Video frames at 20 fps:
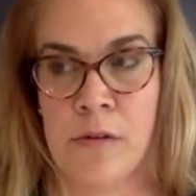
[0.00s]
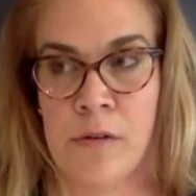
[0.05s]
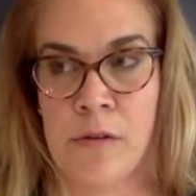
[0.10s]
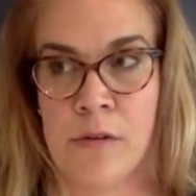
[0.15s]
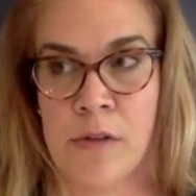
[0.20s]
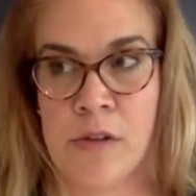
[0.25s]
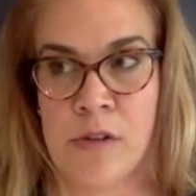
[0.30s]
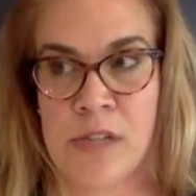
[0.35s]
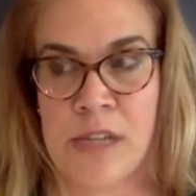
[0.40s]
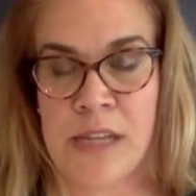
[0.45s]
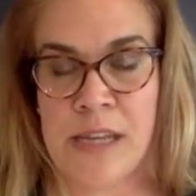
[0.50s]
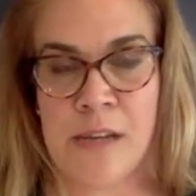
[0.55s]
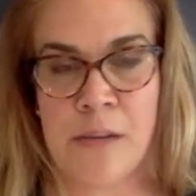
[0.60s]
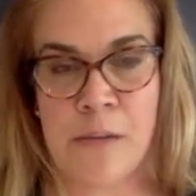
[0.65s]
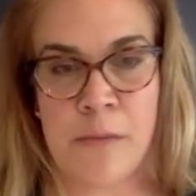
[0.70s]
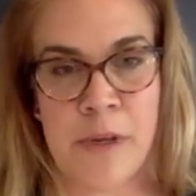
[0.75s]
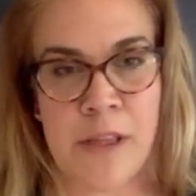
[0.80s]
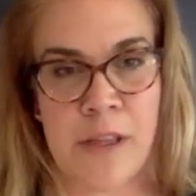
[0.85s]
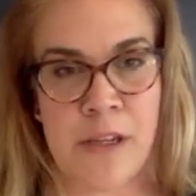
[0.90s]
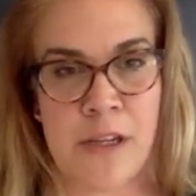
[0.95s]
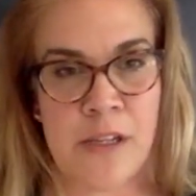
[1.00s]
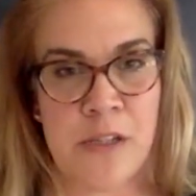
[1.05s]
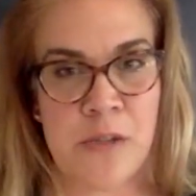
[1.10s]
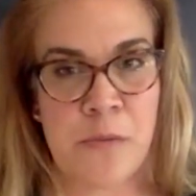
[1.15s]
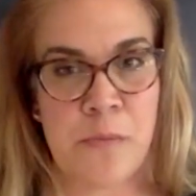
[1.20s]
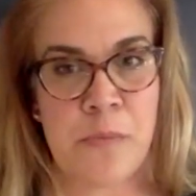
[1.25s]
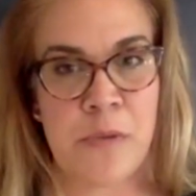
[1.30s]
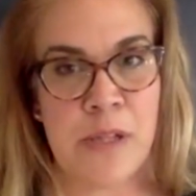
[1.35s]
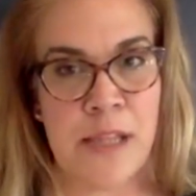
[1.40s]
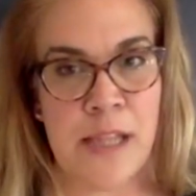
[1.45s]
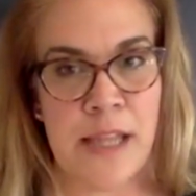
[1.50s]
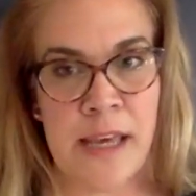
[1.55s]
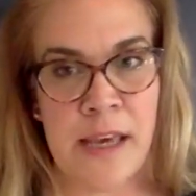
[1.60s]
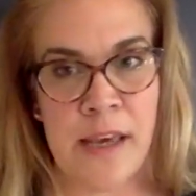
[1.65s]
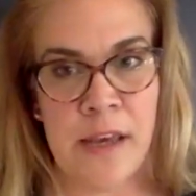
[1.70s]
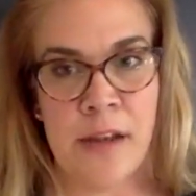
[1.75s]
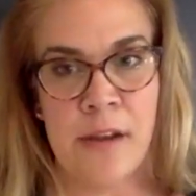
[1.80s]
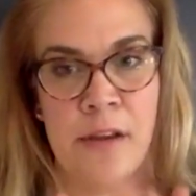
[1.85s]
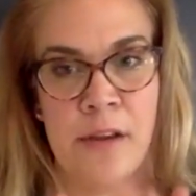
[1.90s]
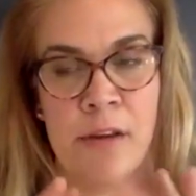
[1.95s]
inability to
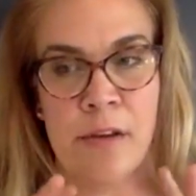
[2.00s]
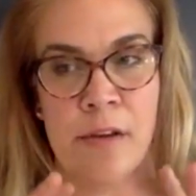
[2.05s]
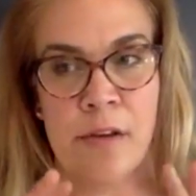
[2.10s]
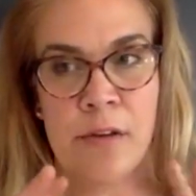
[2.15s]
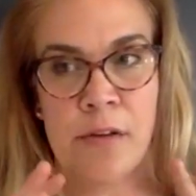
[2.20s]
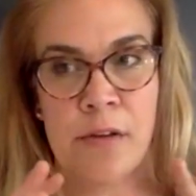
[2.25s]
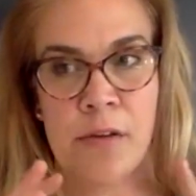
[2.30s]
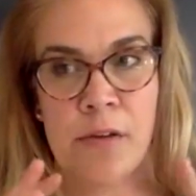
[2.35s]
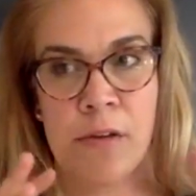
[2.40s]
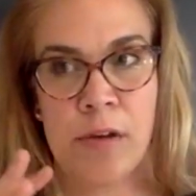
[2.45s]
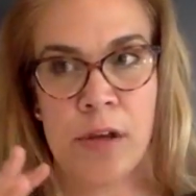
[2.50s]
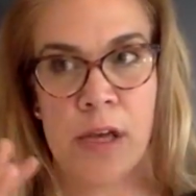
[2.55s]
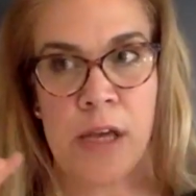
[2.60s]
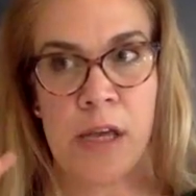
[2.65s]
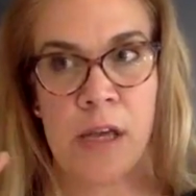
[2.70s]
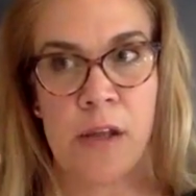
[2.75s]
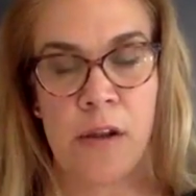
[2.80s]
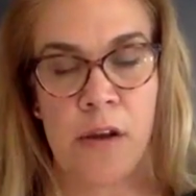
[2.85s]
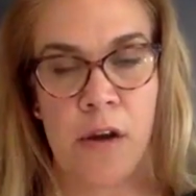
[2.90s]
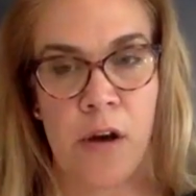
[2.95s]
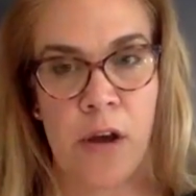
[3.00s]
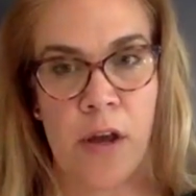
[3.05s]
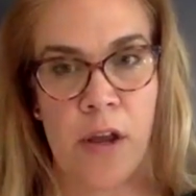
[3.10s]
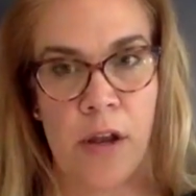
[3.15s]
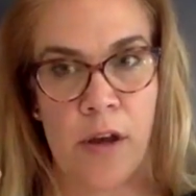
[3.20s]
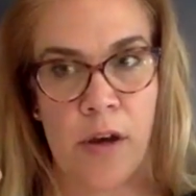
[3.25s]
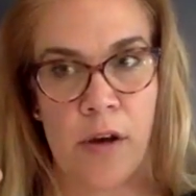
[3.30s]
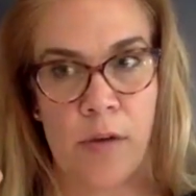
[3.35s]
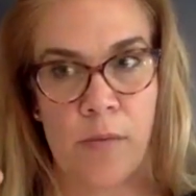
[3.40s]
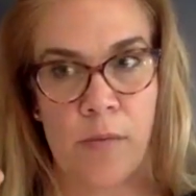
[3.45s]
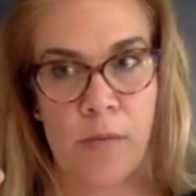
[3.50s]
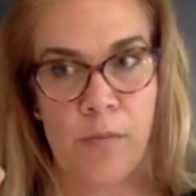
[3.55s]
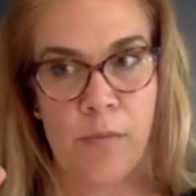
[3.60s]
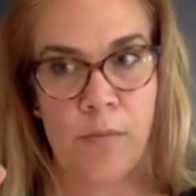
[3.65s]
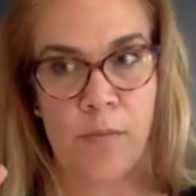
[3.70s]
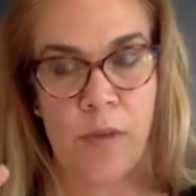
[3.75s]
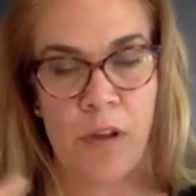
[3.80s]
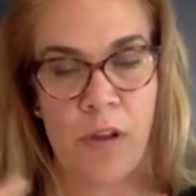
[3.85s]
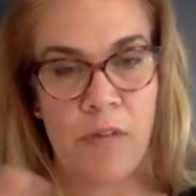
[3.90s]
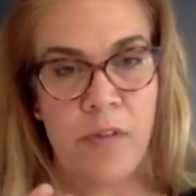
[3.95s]
plan in a
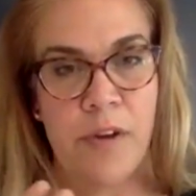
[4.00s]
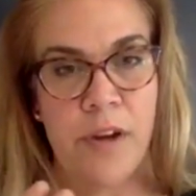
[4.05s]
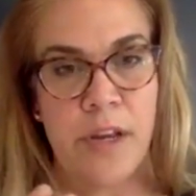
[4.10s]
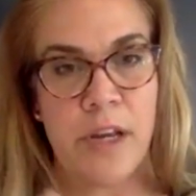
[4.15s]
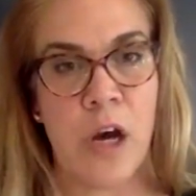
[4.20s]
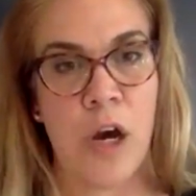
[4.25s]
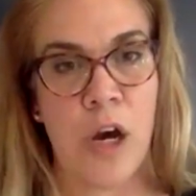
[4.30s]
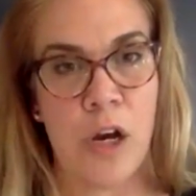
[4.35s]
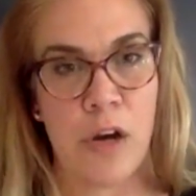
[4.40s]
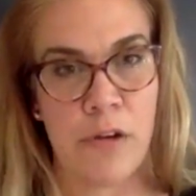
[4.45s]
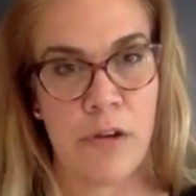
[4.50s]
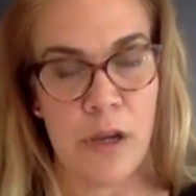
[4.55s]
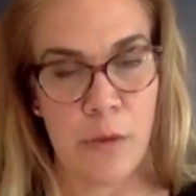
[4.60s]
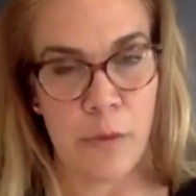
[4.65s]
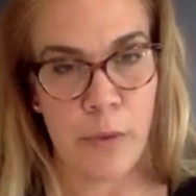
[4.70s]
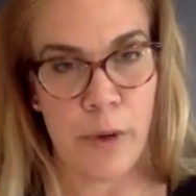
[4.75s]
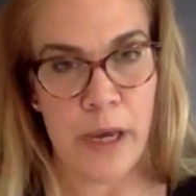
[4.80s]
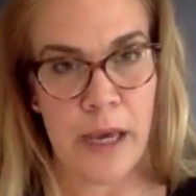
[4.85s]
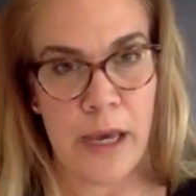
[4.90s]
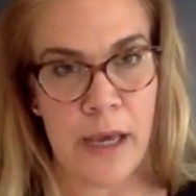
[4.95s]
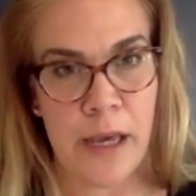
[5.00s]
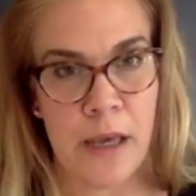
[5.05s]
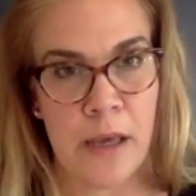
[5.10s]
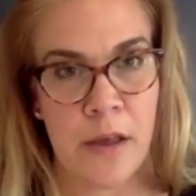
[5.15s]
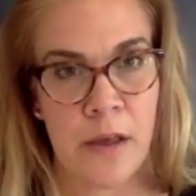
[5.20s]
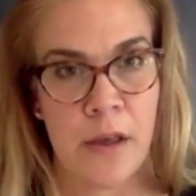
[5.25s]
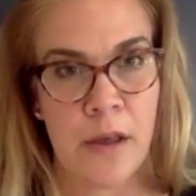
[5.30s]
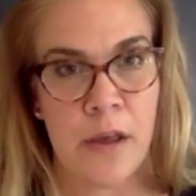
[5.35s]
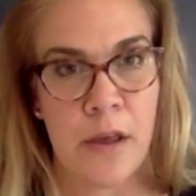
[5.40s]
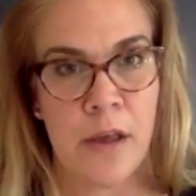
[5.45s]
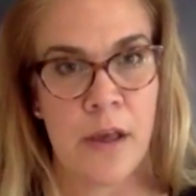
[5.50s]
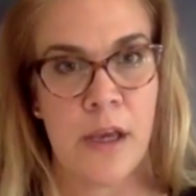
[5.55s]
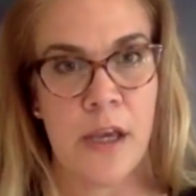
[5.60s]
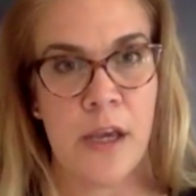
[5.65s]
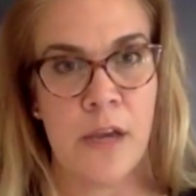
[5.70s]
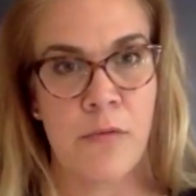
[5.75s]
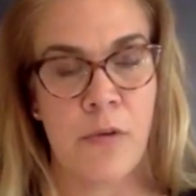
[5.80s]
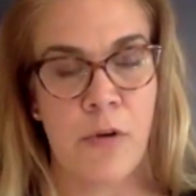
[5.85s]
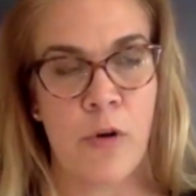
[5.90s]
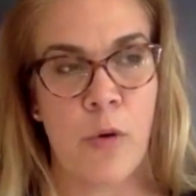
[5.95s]
very concrete way,
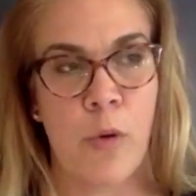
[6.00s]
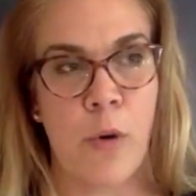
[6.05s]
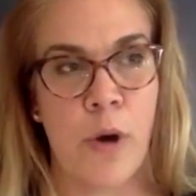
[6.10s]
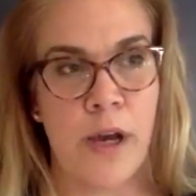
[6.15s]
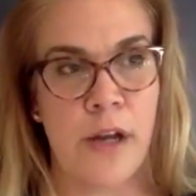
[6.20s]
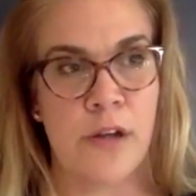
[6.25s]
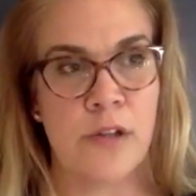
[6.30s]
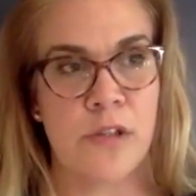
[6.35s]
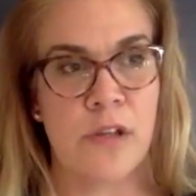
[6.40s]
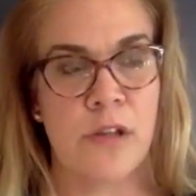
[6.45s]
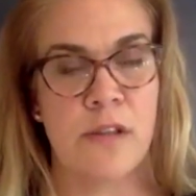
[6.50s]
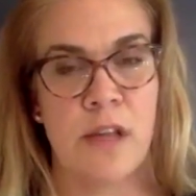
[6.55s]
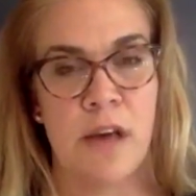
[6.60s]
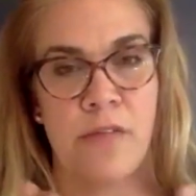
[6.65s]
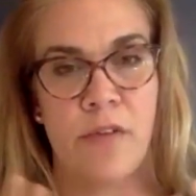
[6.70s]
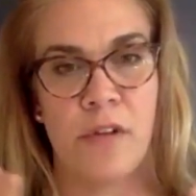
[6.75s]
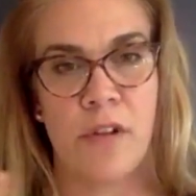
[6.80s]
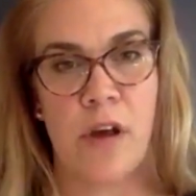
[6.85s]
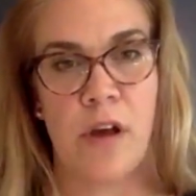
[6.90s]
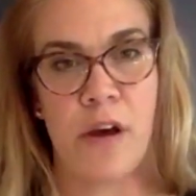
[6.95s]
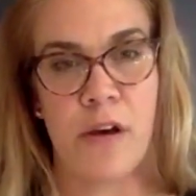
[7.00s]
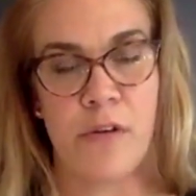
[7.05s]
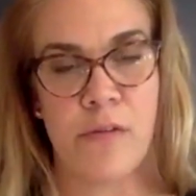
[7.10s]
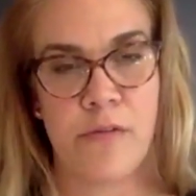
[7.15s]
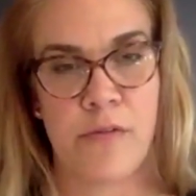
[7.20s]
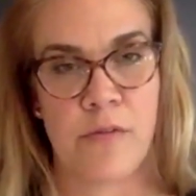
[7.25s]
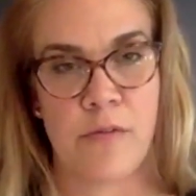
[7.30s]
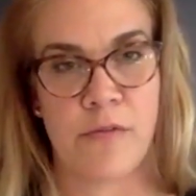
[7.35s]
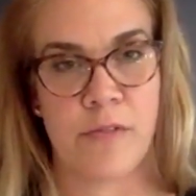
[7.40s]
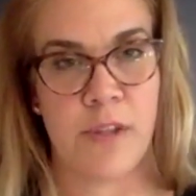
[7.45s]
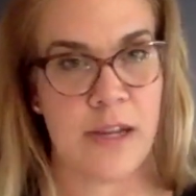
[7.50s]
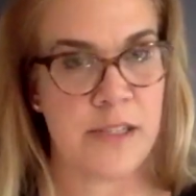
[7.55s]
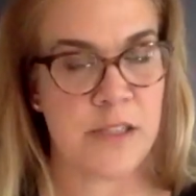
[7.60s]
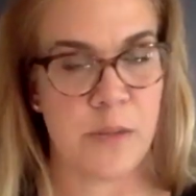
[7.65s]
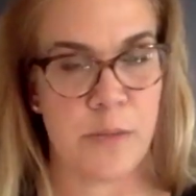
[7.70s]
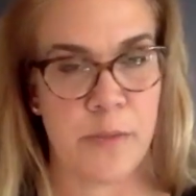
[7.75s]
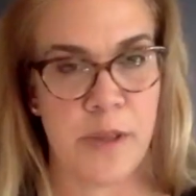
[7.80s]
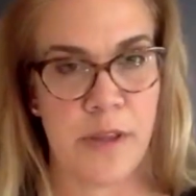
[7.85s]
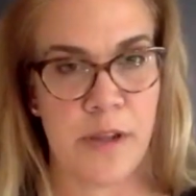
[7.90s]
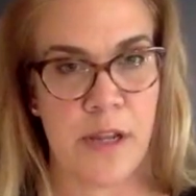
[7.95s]
it requires a level of
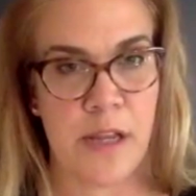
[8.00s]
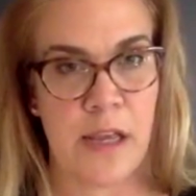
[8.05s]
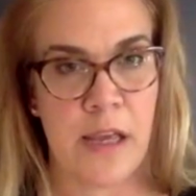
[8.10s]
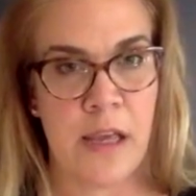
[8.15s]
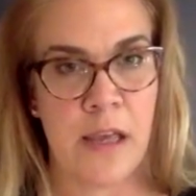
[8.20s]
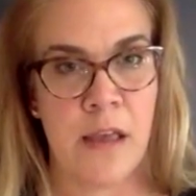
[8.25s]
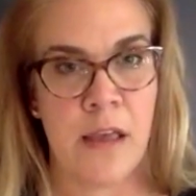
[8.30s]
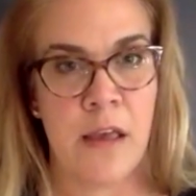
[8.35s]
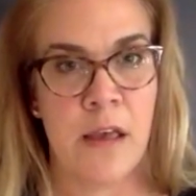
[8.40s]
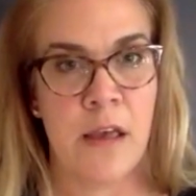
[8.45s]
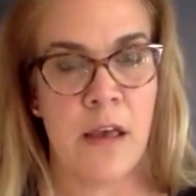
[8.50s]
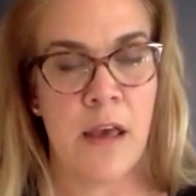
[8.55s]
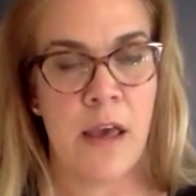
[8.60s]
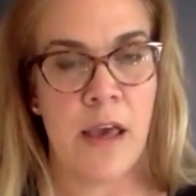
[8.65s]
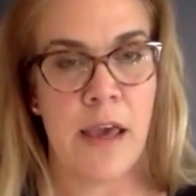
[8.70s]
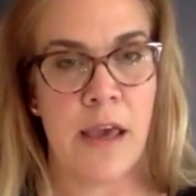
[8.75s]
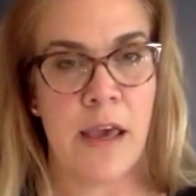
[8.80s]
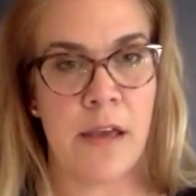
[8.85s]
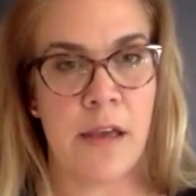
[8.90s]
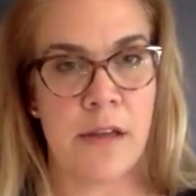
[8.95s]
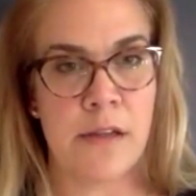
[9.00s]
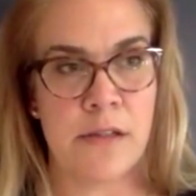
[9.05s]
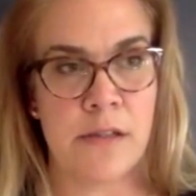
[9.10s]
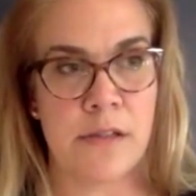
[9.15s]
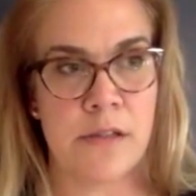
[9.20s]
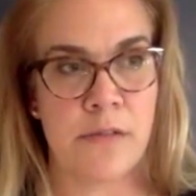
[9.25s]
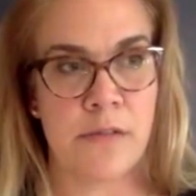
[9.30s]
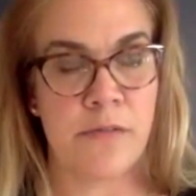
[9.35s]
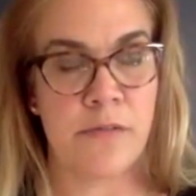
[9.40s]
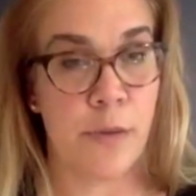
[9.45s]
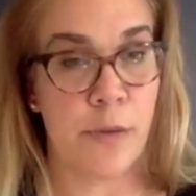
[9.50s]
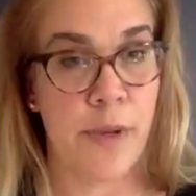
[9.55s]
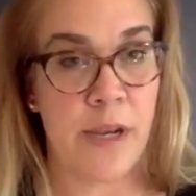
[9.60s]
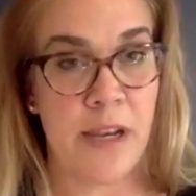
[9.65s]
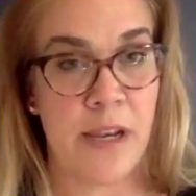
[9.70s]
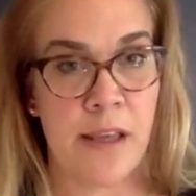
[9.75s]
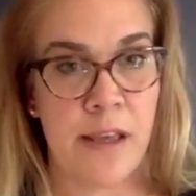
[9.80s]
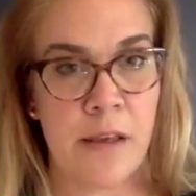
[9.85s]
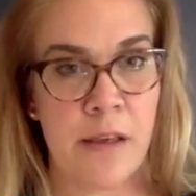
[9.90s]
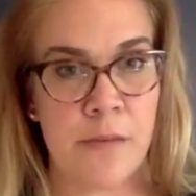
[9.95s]
flexibility and
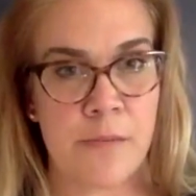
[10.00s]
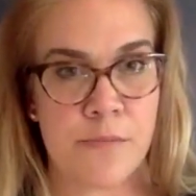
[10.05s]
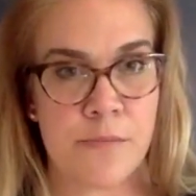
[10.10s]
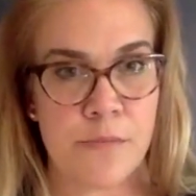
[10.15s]
fluidity